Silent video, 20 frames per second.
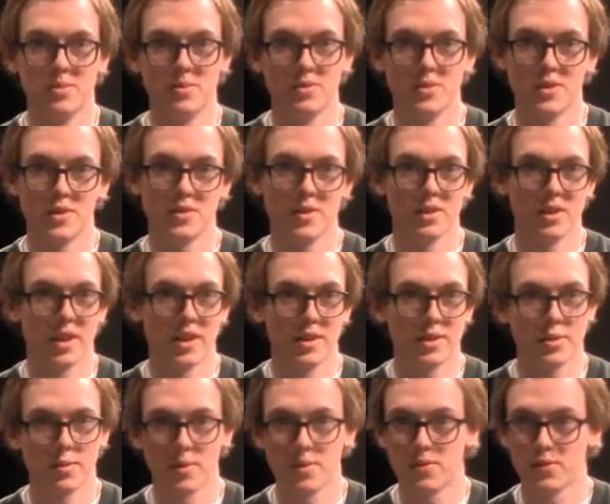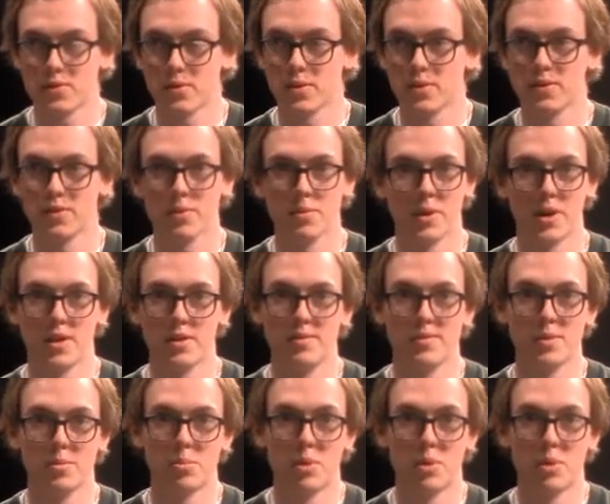just at like thrift stores or whatever.